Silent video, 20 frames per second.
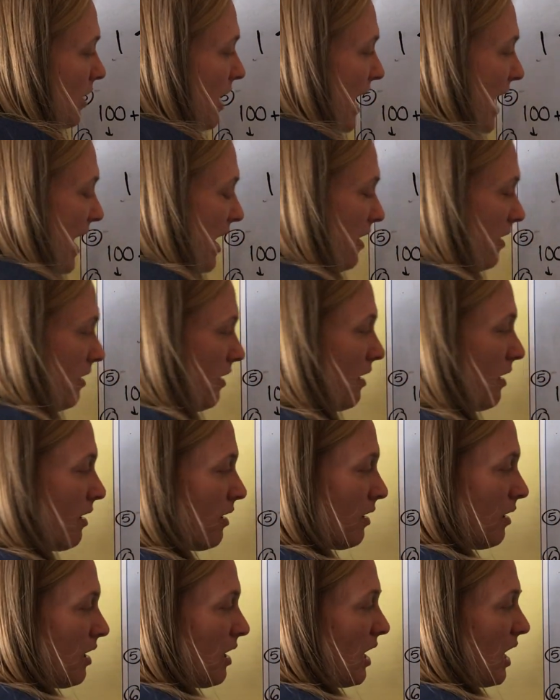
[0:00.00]
Okay,
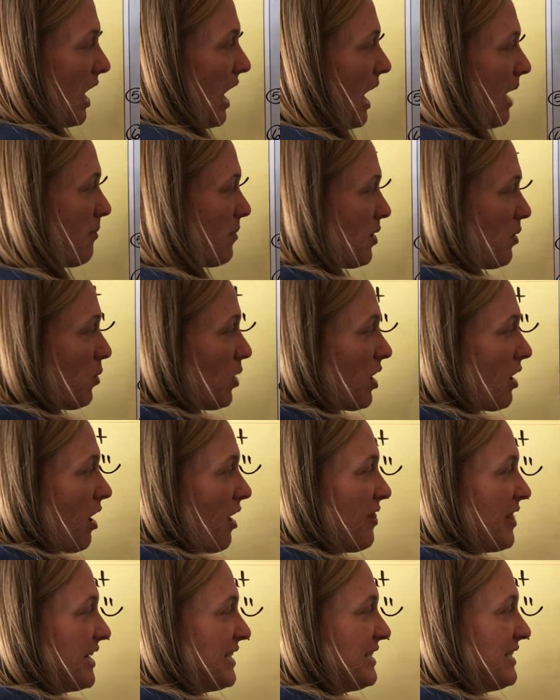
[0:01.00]
I'm going to work
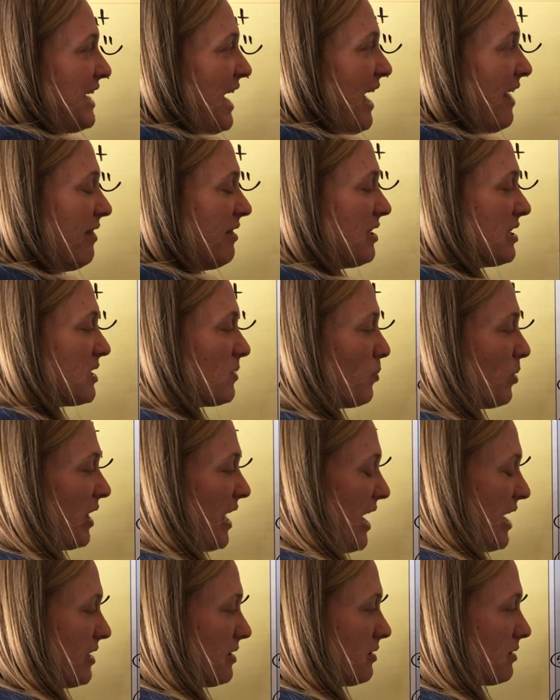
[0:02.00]
on the tenths
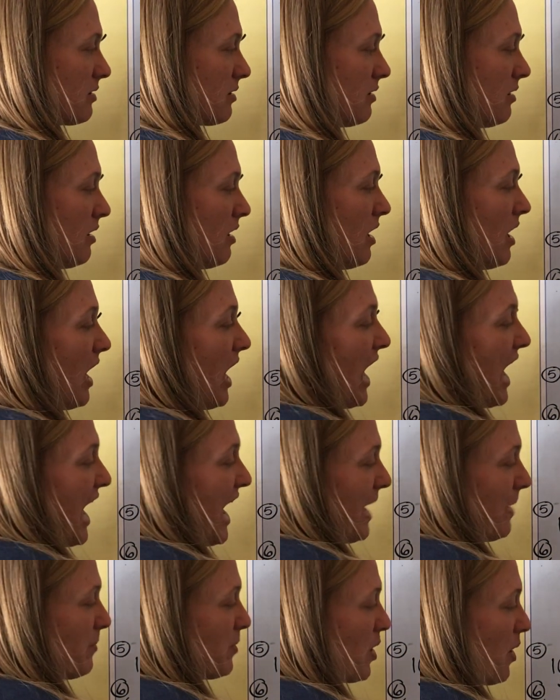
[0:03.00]
place.
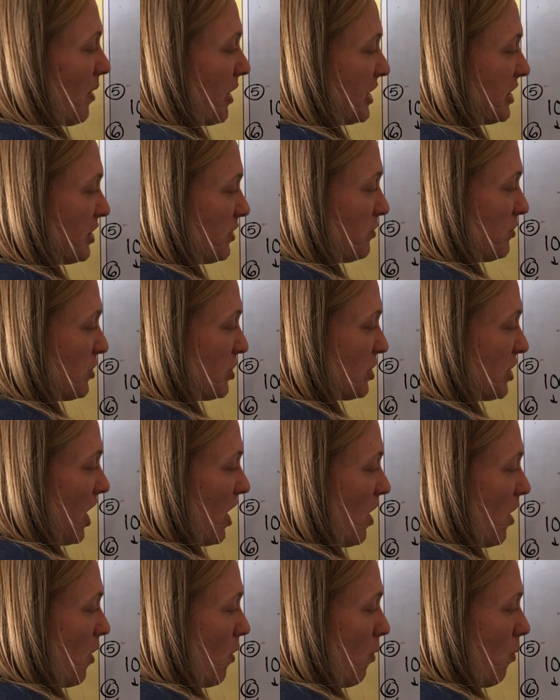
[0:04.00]
I'm going to
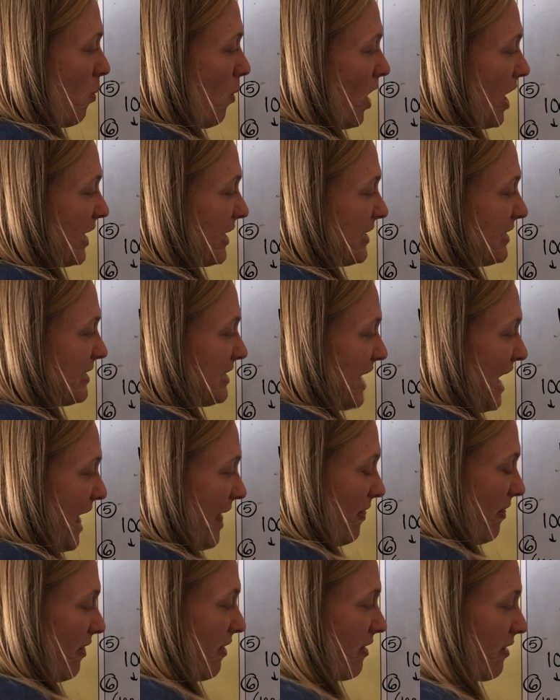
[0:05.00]
show
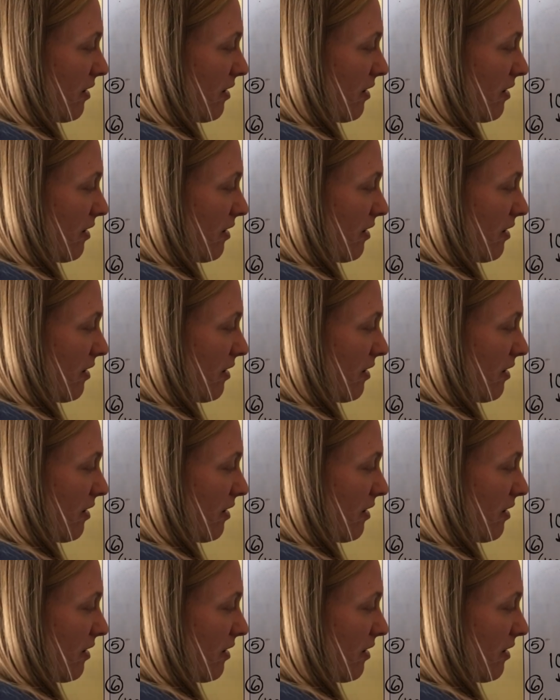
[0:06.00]
1/10.